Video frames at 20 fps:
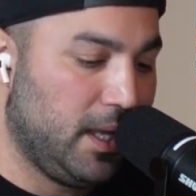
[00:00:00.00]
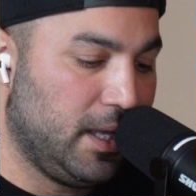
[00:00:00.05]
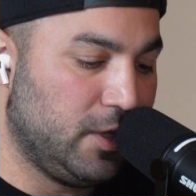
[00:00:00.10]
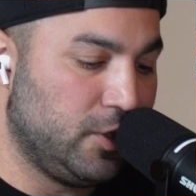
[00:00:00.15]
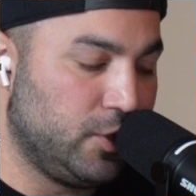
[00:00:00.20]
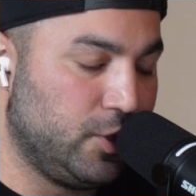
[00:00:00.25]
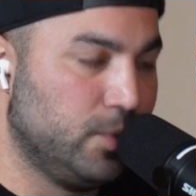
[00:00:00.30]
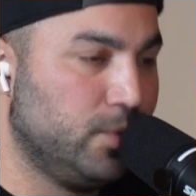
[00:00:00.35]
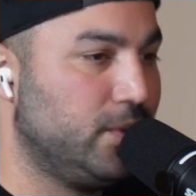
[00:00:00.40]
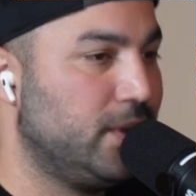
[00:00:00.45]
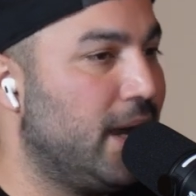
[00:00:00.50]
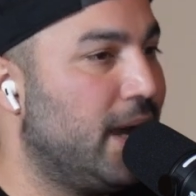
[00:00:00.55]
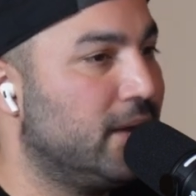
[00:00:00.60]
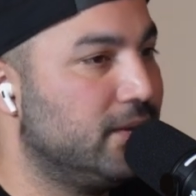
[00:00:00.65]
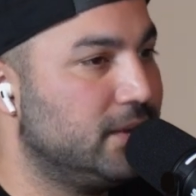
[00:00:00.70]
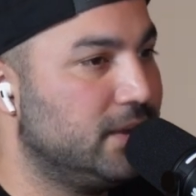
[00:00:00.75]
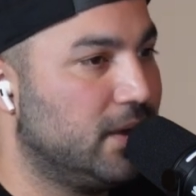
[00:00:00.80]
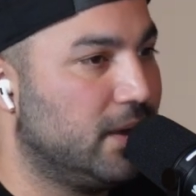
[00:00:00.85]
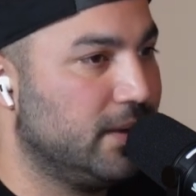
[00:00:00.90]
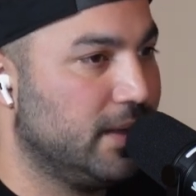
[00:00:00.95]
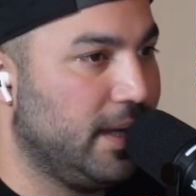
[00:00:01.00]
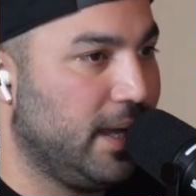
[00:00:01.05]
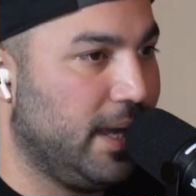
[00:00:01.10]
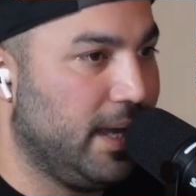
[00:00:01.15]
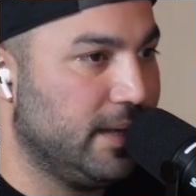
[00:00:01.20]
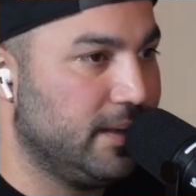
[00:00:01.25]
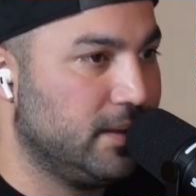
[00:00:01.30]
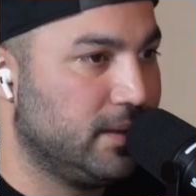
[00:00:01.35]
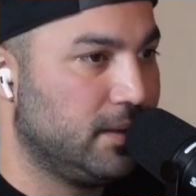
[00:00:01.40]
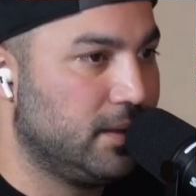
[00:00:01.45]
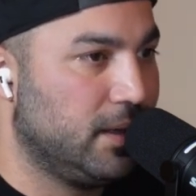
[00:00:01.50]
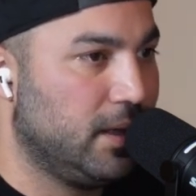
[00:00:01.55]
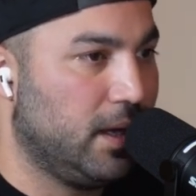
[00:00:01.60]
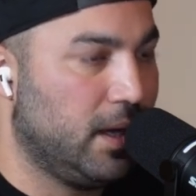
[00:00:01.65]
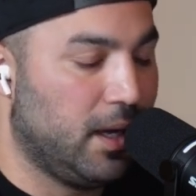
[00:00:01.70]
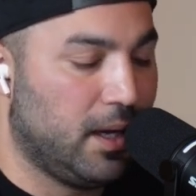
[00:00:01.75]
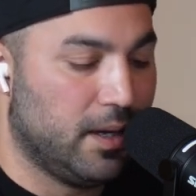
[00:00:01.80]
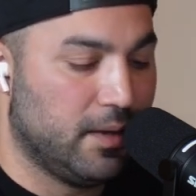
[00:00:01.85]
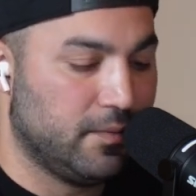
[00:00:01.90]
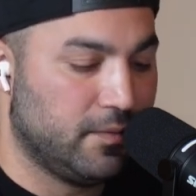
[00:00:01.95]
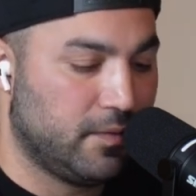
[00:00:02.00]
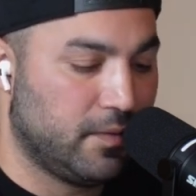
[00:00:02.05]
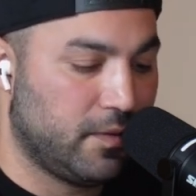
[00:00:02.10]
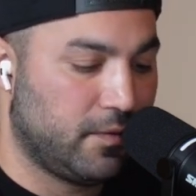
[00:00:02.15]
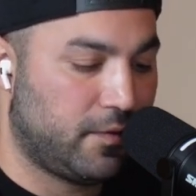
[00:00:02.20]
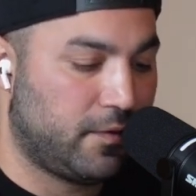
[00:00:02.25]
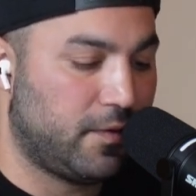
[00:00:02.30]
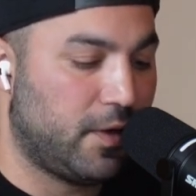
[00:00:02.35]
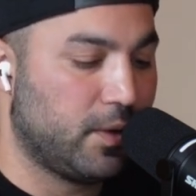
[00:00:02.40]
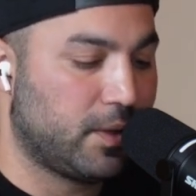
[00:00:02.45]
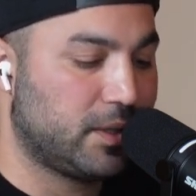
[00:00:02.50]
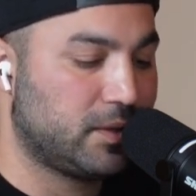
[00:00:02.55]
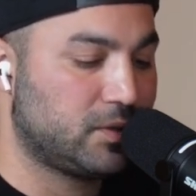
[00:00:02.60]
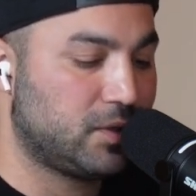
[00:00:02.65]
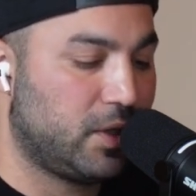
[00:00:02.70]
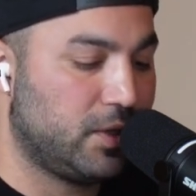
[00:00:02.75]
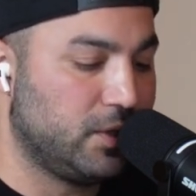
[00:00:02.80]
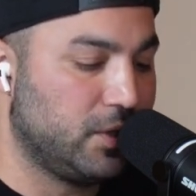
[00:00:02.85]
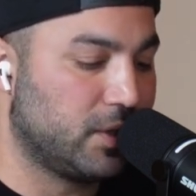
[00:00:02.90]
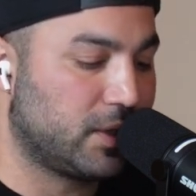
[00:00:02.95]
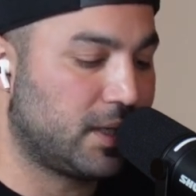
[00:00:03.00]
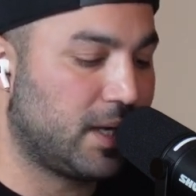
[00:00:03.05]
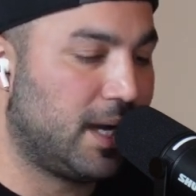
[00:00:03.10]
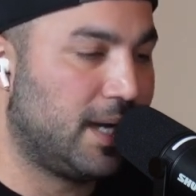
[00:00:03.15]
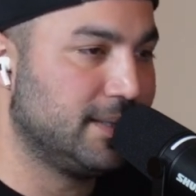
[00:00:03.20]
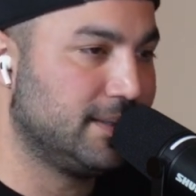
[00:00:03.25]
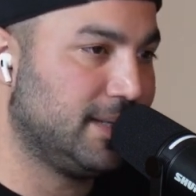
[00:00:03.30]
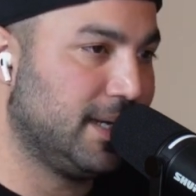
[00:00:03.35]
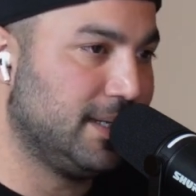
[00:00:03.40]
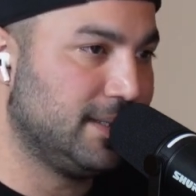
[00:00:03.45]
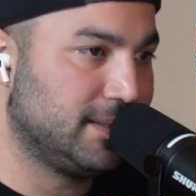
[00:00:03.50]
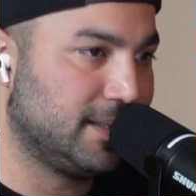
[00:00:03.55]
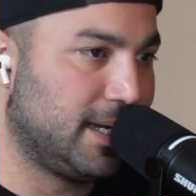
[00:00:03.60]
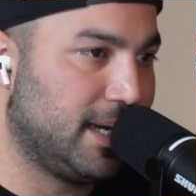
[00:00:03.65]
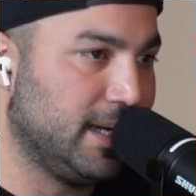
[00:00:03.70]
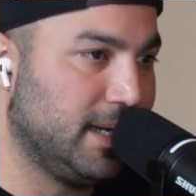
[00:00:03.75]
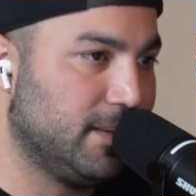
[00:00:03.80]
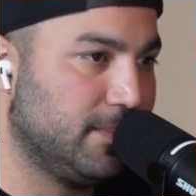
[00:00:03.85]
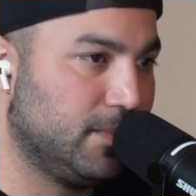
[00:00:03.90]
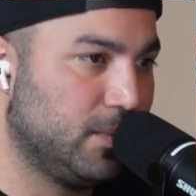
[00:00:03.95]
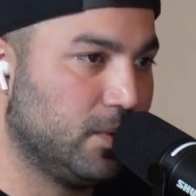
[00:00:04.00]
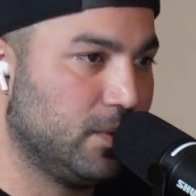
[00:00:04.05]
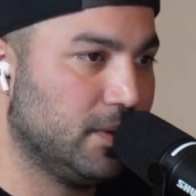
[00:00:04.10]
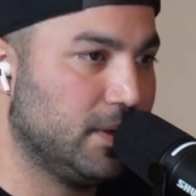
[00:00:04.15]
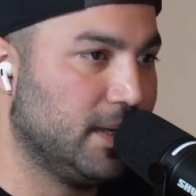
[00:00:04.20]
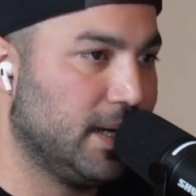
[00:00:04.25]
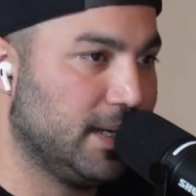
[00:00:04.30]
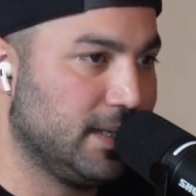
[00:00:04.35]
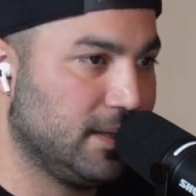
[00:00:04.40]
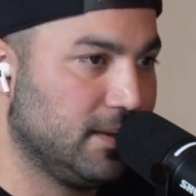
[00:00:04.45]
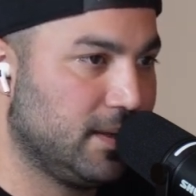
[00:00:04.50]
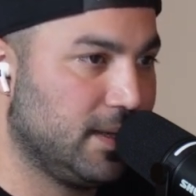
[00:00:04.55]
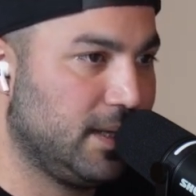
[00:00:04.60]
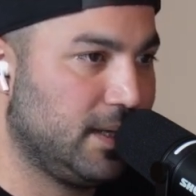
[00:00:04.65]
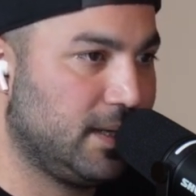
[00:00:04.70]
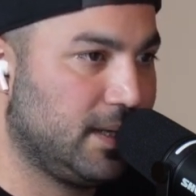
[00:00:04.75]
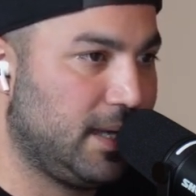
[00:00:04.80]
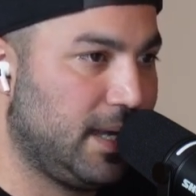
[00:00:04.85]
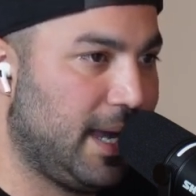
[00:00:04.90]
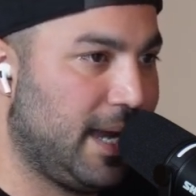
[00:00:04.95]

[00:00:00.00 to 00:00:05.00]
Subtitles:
you nailed it on the head of focus on your content diet more than anything,